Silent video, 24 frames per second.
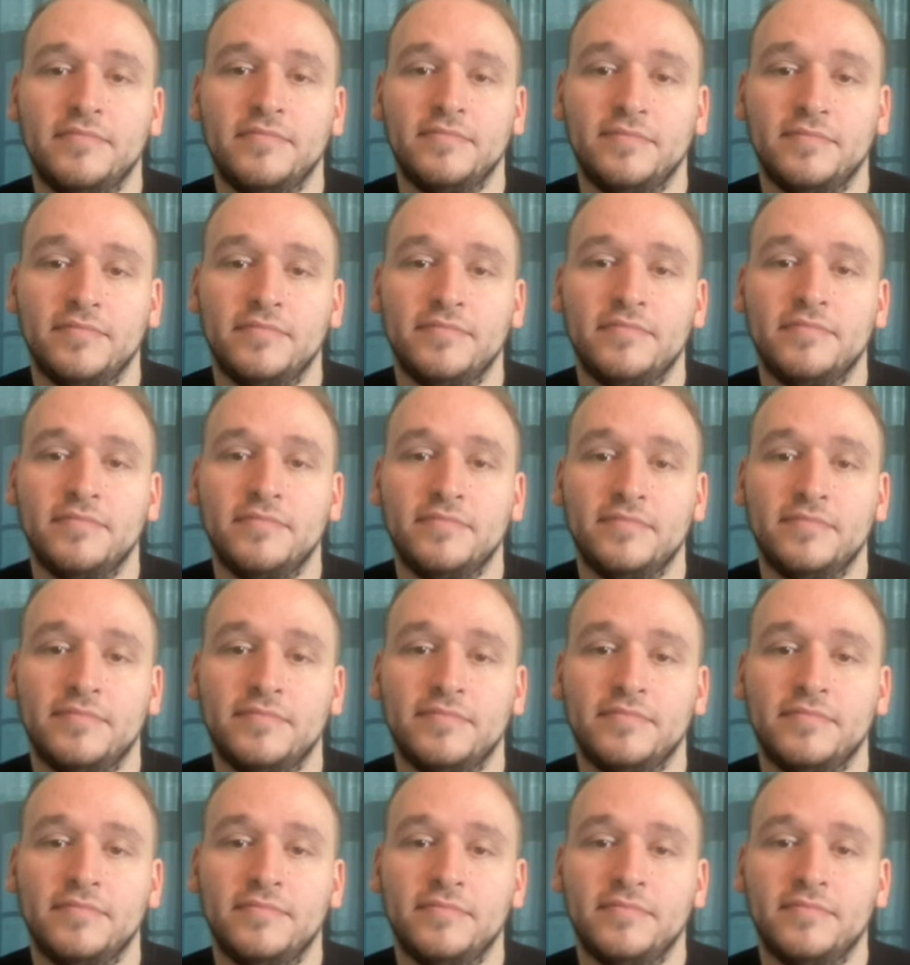
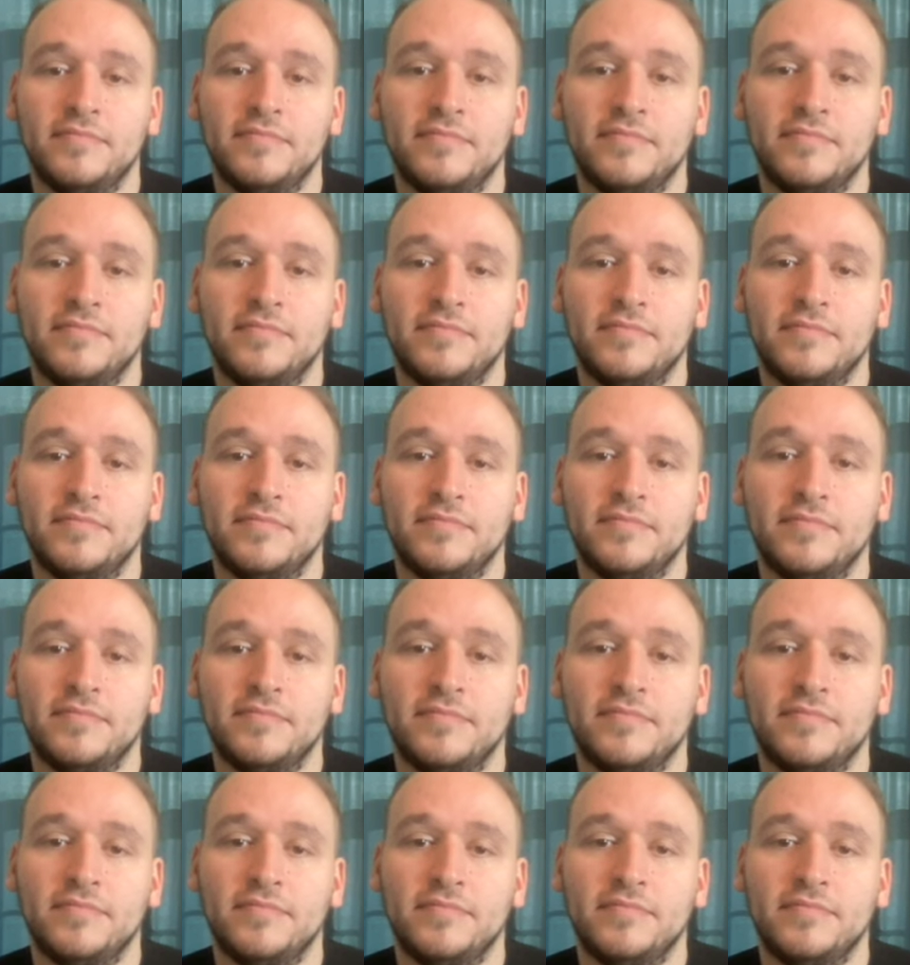
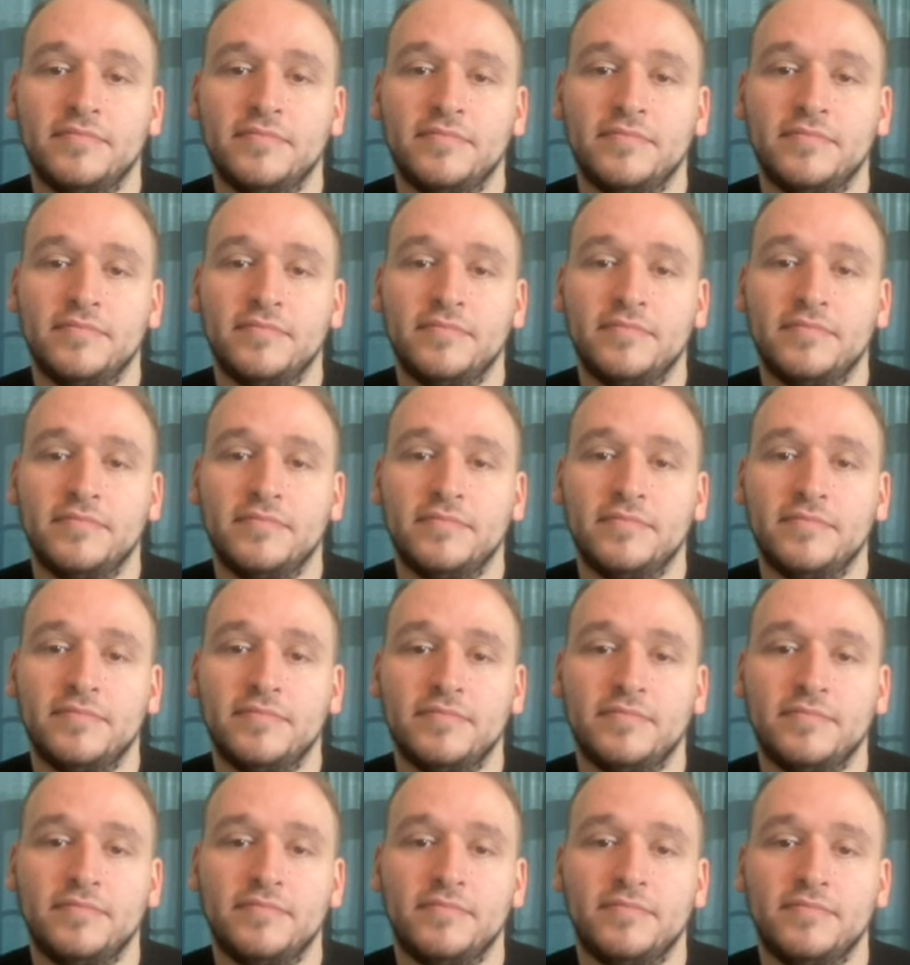
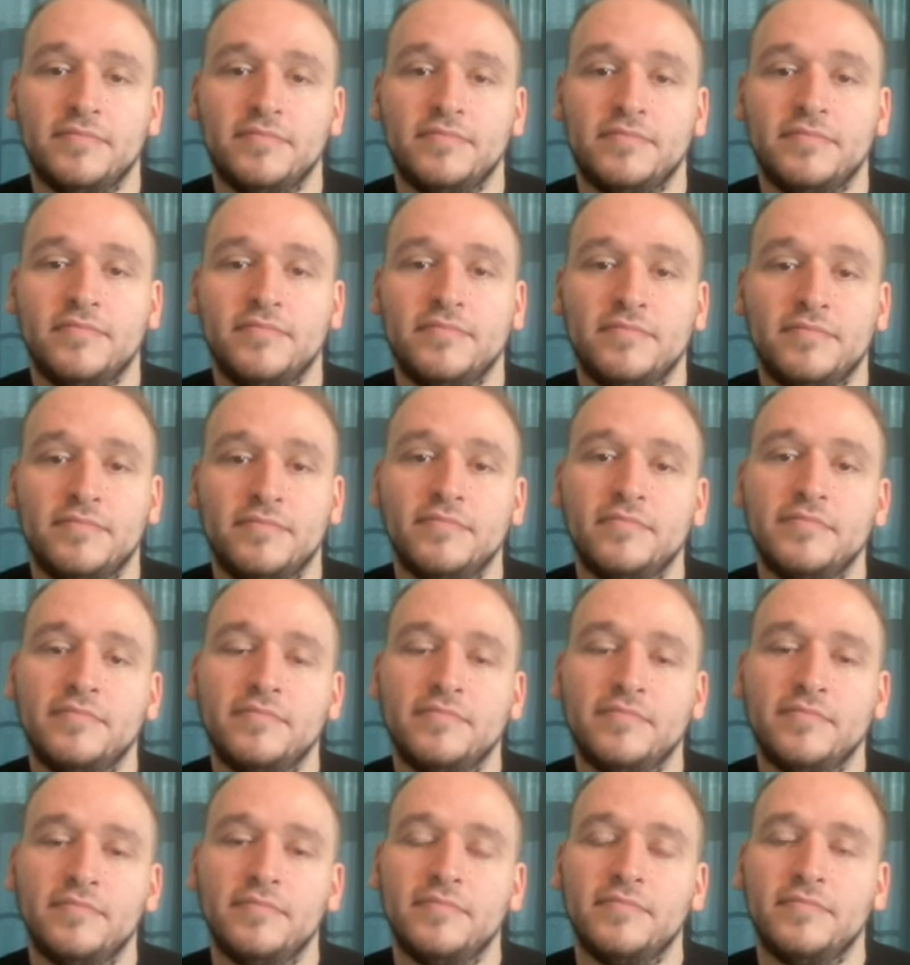
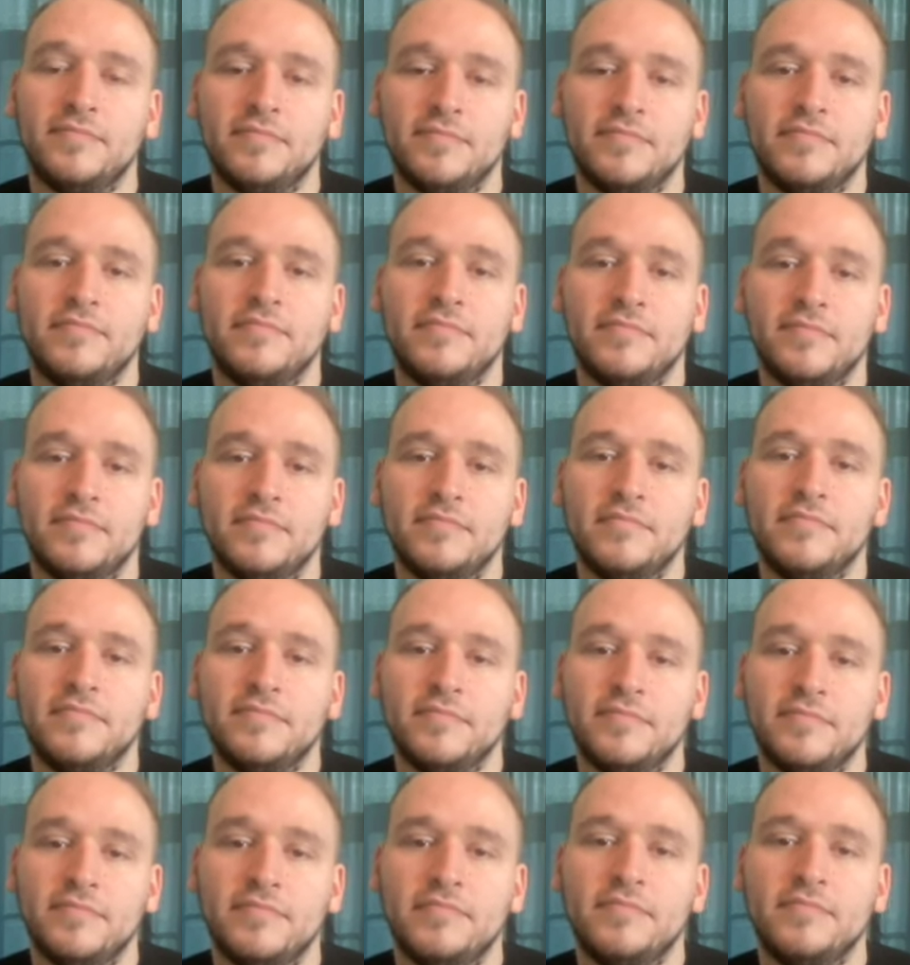
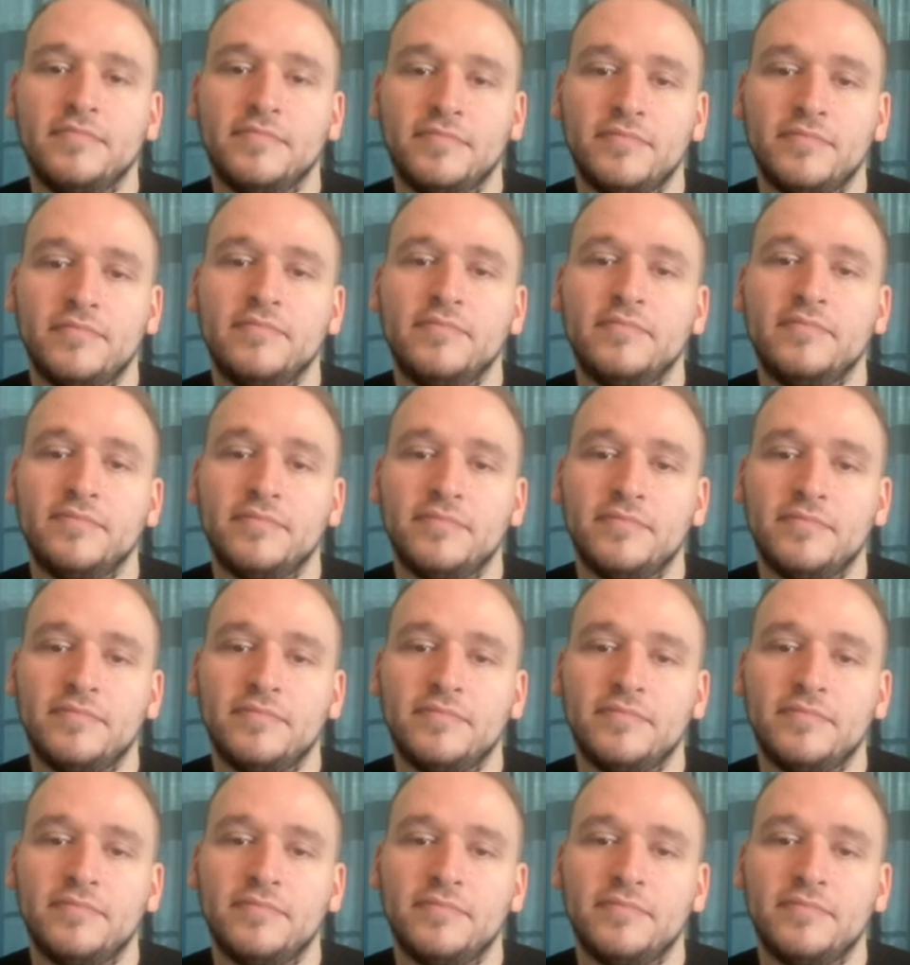[no speech]